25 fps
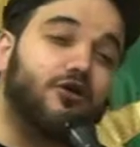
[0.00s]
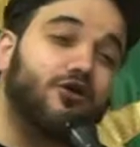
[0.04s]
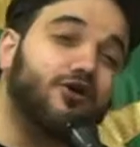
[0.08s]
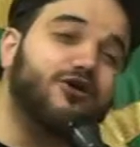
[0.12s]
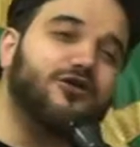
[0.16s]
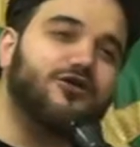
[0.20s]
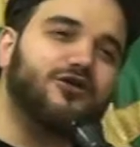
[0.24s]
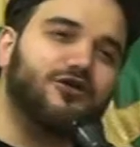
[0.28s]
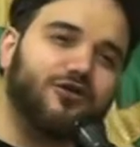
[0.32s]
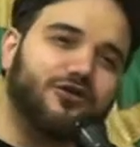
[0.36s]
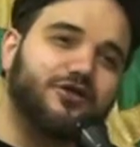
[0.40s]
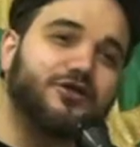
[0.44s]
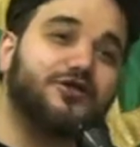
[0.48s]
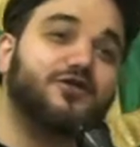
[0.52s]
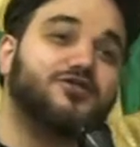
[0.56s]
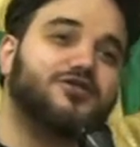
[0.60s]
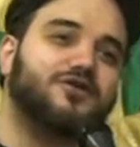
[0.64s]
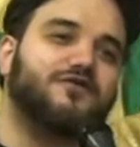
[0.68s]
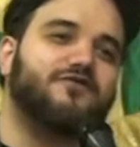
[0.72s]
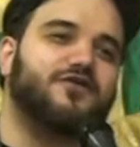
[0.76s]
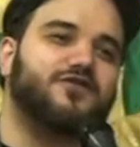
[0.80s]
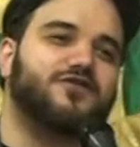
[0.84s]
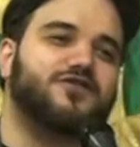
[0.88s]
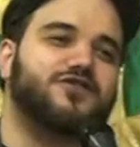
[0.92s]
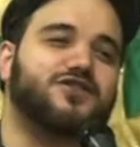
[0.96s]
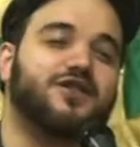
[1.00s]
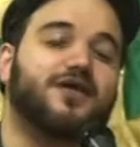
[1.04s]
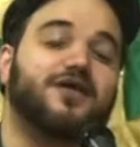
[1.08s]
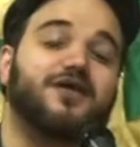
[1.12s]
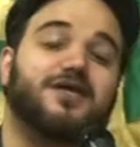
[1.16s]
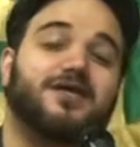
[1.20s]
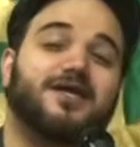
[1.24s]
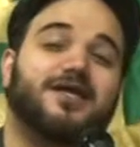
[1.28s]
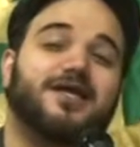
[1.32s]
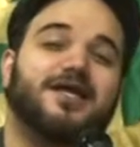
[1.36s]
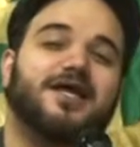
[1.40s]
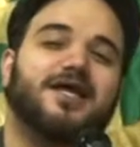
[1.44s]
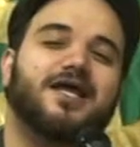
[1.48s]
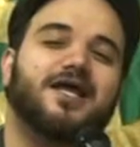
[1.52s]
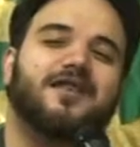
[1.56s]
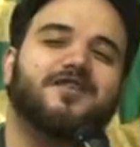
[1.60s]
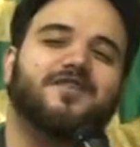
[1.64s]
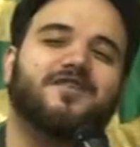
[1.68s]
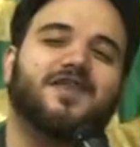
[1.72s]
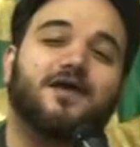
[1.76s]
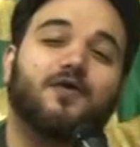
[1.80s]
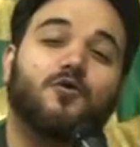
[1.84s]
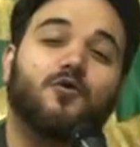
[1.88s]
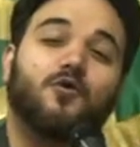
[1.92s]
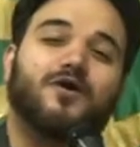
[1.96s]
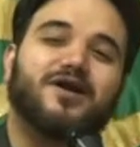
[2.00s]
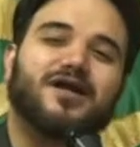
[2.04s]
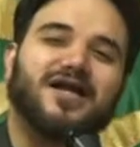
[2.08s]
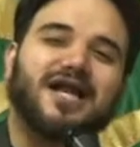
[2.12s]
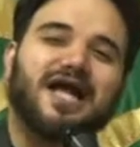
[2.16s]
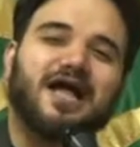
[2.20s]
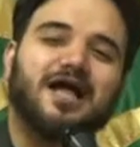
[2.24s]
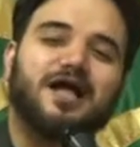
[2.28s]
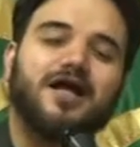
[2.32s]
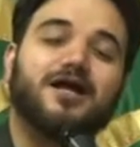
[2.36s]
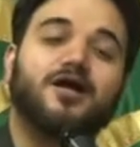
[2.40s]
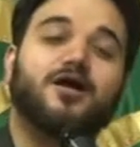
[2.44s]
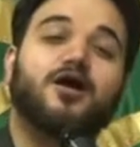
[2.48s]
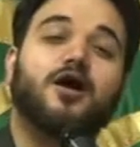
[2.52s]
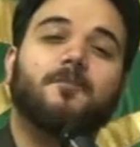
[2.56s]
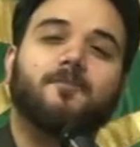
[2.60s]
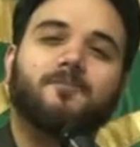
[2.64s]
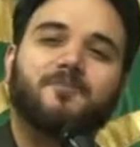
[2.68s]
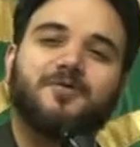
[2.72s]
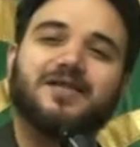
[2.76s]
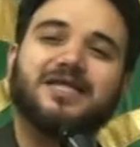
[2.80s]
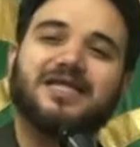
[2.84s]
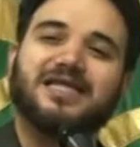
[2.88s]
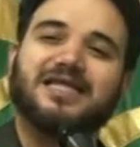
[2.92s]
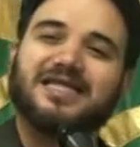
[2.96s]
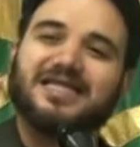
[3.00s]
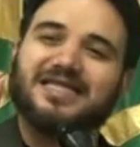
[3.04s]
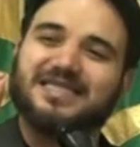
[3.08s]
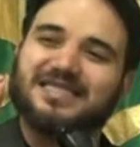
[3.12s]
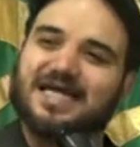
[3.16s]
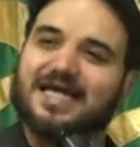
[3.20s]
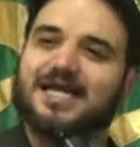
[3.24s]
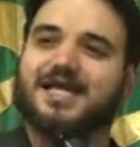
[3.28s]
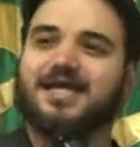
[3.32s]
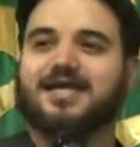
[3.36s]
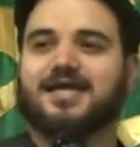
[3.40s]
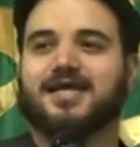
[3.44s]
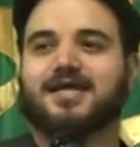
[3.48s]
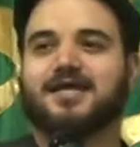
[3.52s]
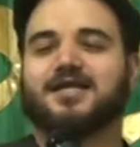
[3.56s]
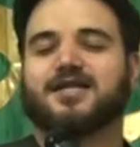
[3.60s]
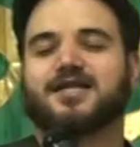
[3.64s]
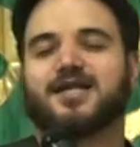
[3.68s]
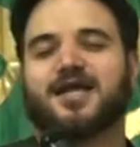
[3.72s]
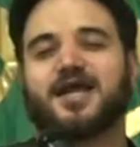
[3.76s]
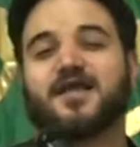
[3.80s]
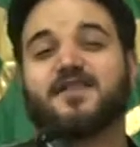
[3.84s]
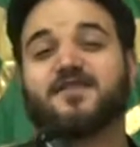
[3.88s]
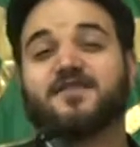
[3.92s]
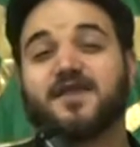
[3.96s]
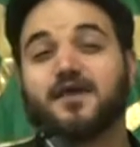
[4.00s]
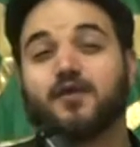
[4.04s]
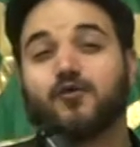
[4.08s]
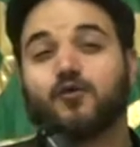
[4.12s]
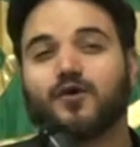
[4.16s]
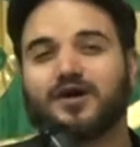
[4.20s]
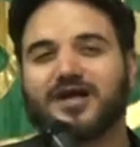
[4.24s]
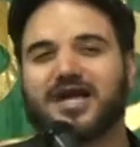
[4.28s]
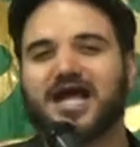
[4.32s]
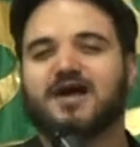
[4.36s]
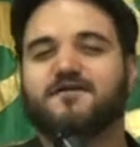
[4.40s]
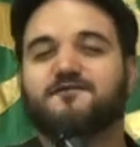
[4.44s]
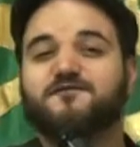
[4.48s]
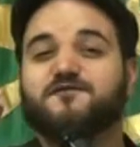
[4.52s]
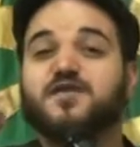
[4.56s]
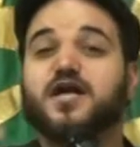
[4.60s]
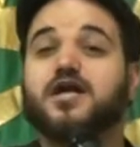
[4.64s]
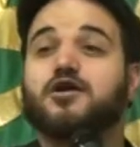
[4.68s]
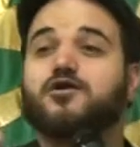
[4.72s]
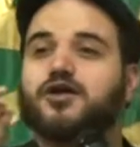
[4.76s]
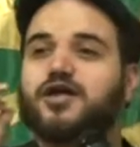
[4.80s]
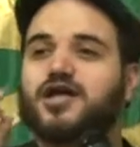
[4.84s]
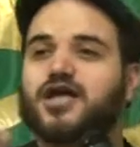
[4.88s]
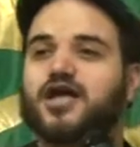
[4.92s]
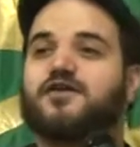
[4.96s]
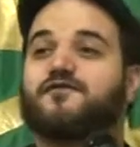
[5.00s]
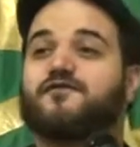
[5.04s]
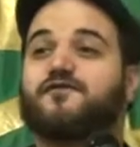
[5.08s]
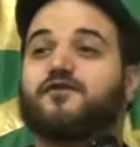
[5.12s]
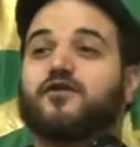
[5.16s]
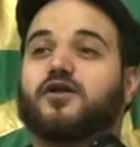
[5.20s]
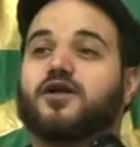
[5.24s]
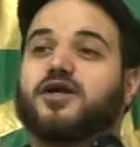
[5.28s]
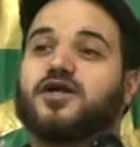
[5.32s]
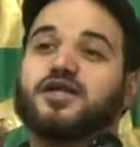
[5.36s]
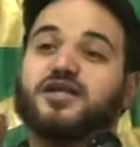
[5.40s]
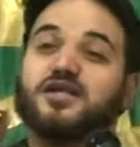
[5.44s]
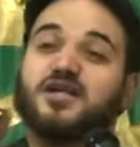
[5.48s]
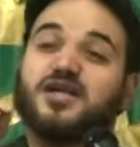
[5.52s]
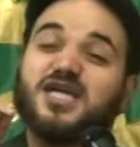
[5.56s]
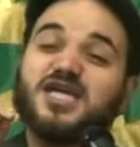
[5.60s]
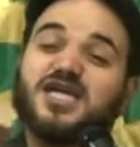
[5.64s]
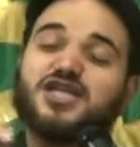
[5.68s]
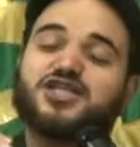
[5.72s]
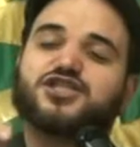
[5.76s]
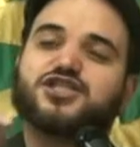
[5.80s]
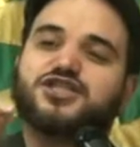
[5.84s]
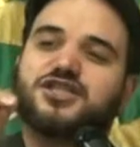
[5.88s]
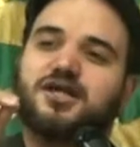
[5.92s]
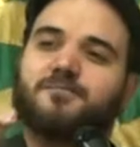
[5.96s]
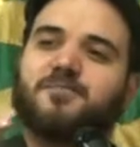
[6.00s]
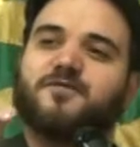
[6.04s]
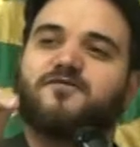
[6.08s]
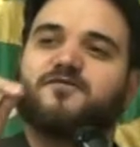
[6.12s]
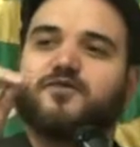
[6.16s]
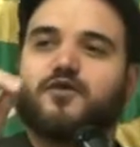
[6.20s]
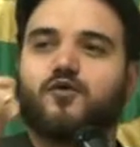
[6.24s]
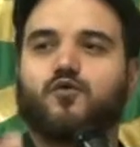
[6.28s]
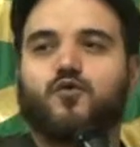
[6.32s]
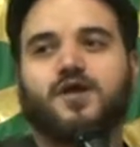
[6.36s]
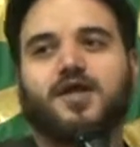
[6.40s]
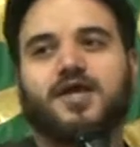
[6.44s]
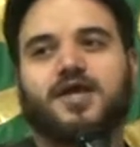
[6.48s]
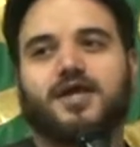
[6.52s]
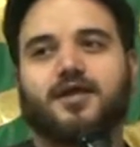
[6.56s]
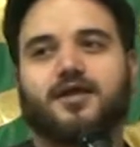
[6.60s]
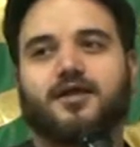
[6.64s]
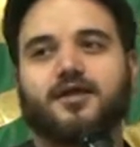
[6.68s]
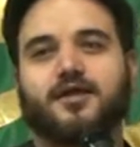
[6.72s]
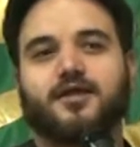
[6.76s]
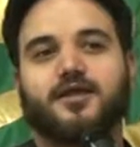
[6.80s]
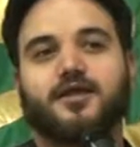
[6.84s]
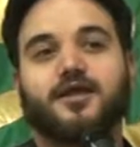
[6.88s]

earlier years of their study, they were not completely dedicated and they were not very careful in each step of the way.